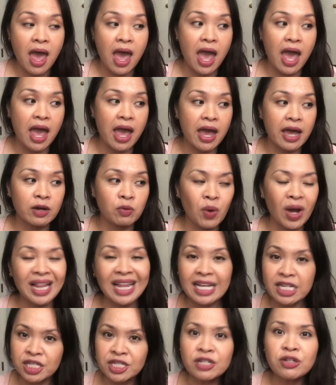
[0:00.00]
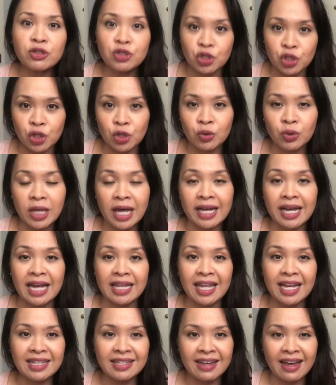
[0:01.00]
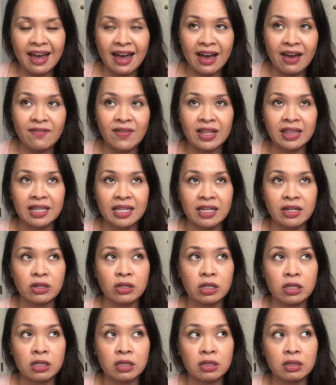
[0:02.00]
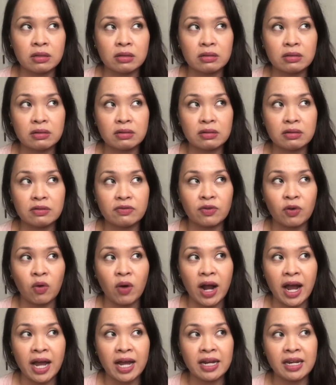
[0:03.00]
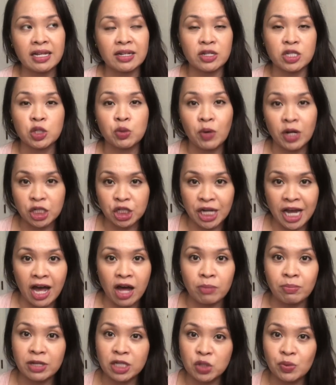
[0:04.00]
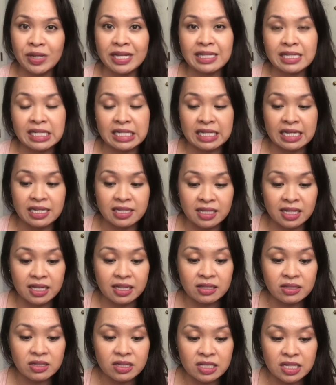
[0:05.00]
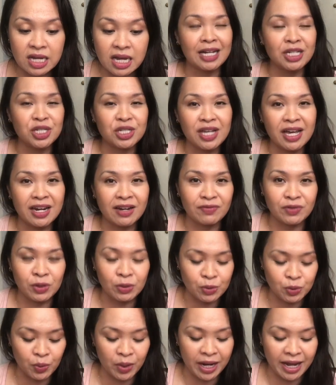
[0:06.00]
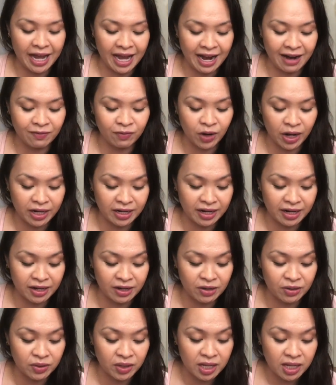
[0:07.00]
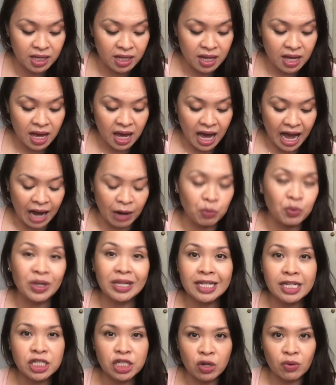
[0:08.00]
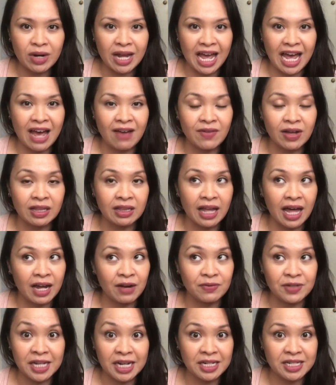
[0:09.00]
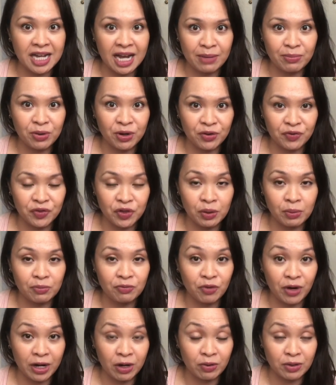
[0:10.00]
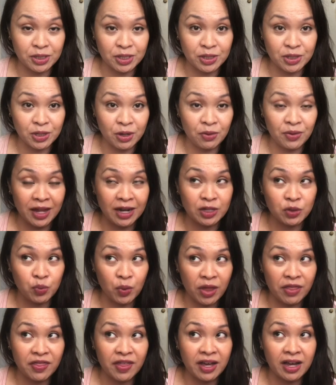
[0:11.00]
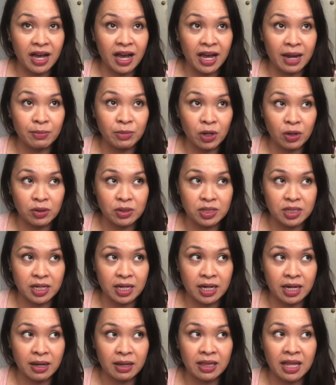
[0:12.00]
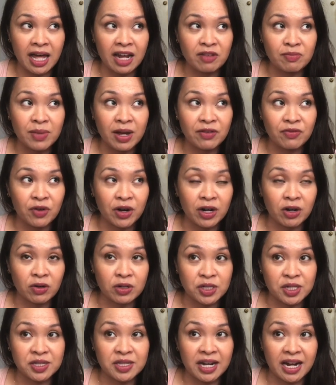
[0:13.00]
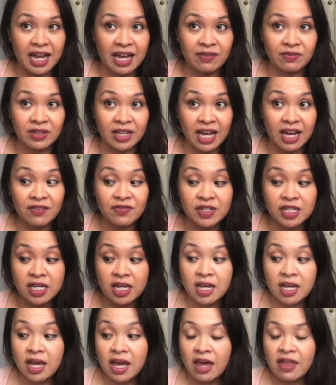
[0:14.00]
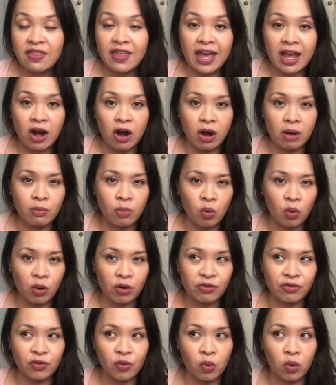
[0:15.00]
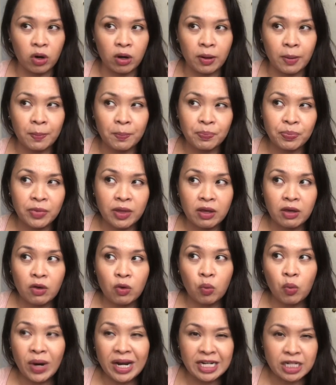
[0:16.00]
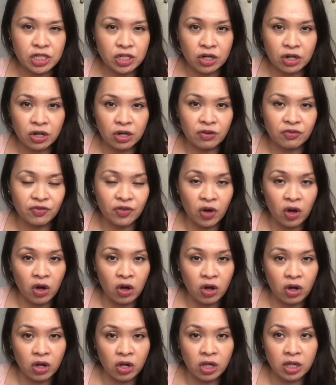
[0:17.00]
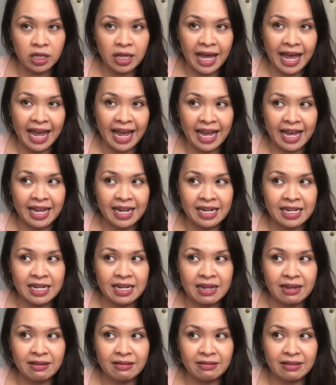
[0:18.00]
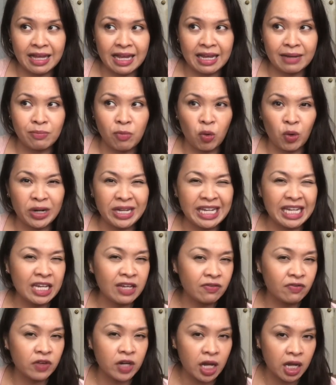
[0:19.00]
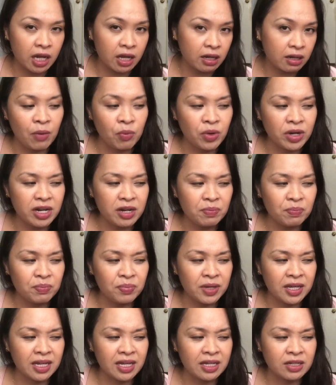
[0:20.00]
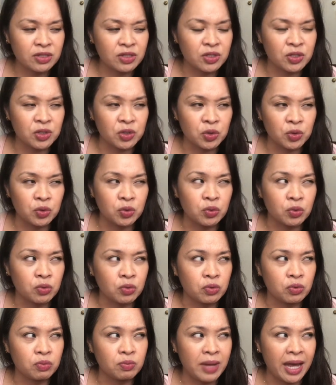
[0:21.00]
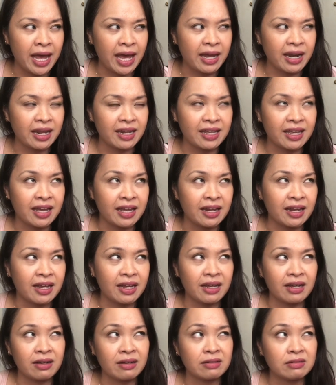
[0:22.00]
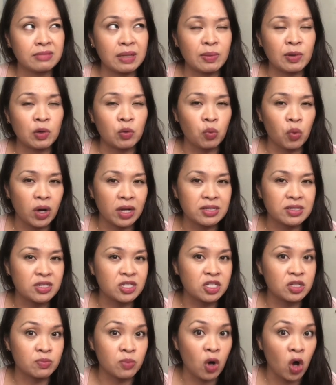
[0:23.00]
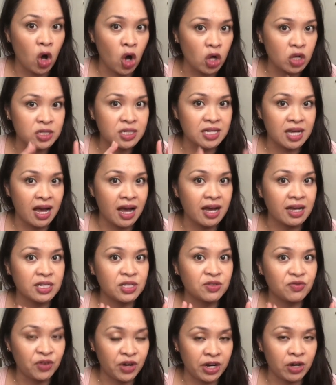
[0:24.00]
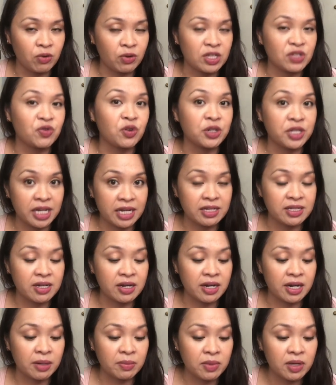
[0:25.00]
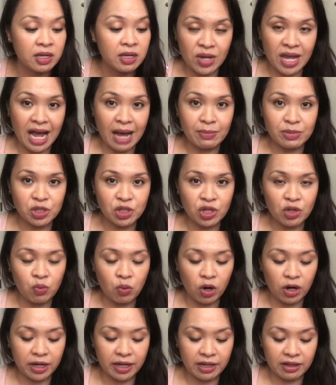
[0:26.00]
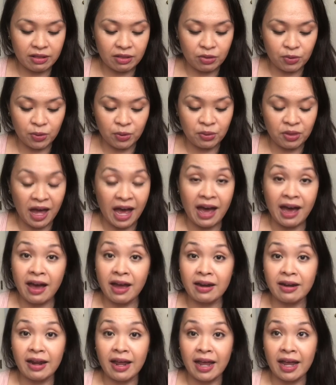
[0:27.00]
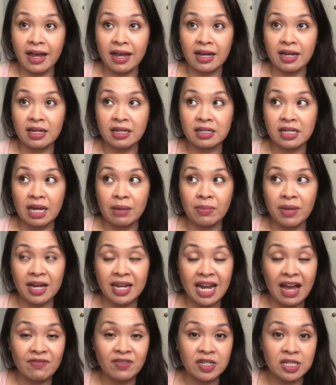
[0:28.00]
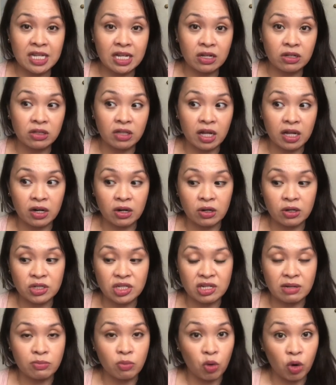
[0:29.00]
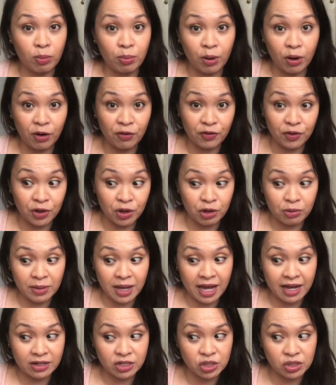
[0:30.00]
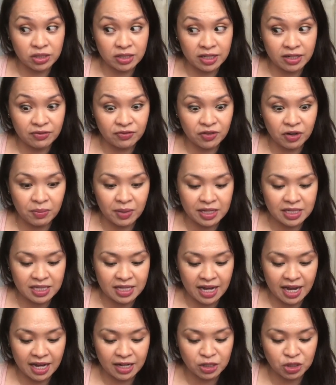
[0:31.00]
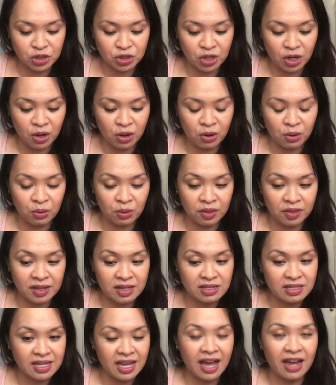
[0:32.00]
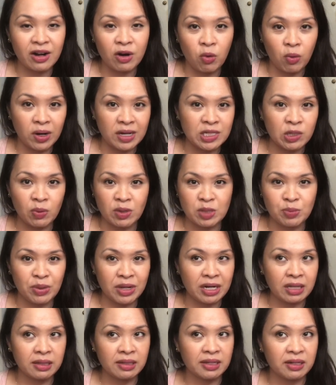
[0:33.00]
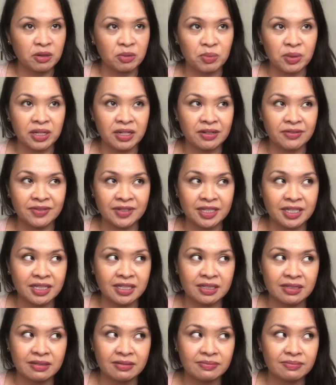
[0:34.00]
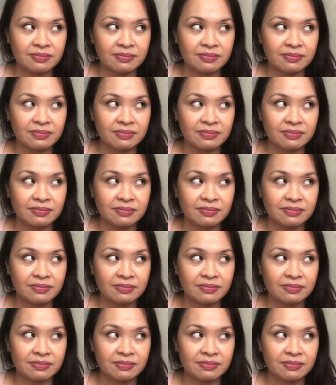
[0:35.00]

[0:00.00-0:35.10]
and while I still do, like, I like to have a little variety to switch out between seasons. I just kind of use what I have right now. I really don't have a lot of daytime perfume fragrances though. That is one thing I am noticing. A lot of my fragrances that I have left, they are more for winter, fall, and like more evening. I wouldn't be too mad at getting maybe one small sized fragrance for daytime. Yeah, I'm still working through that, and I might have to declutter some more perfume actually from my stash. So this category has always been a little bit of a